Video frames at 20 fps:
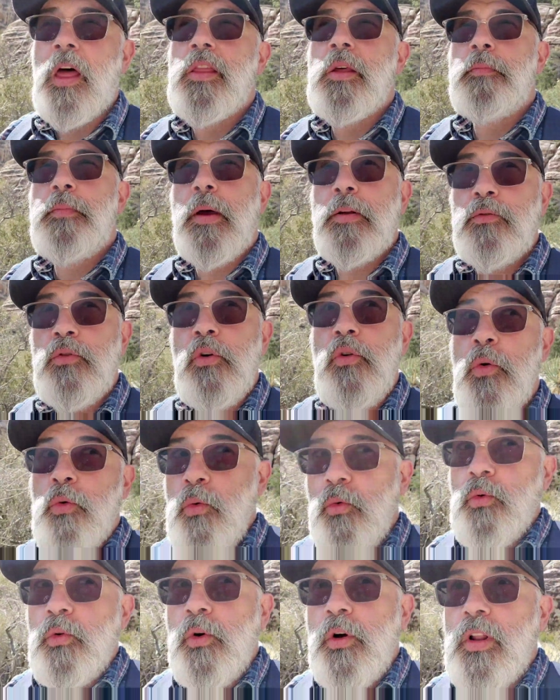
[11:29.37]
and the
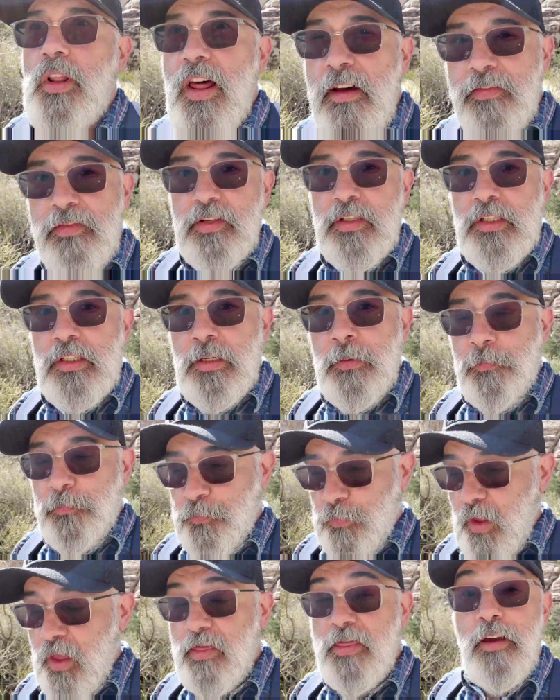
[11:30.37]
pictoglyphs.
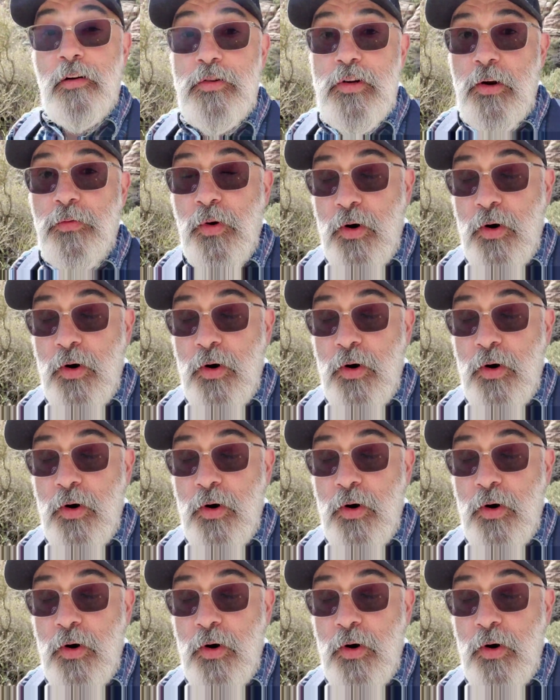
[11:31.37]
They're